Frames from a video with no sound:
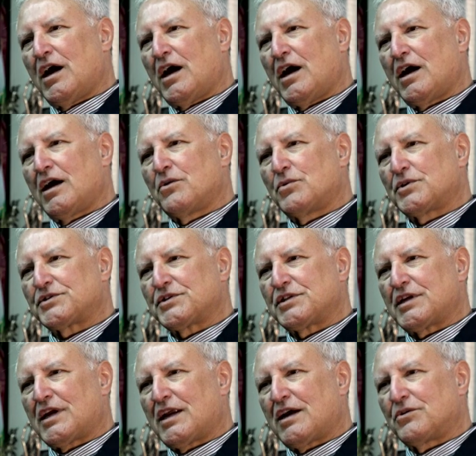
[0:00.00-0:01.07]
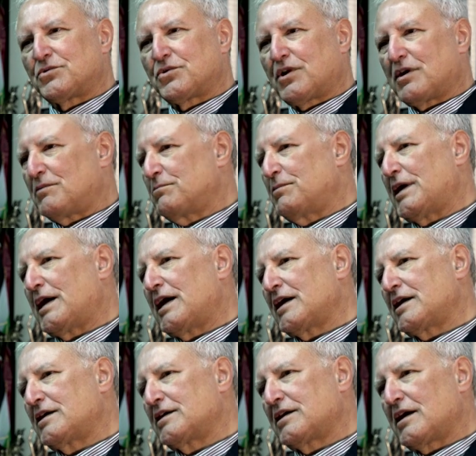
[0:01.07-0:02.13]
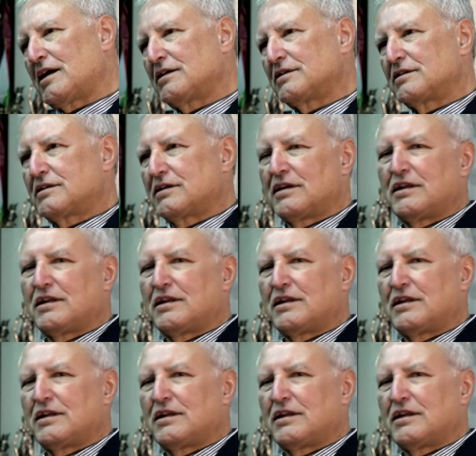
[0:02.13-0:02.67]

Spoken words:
I wasn't allowed to come back until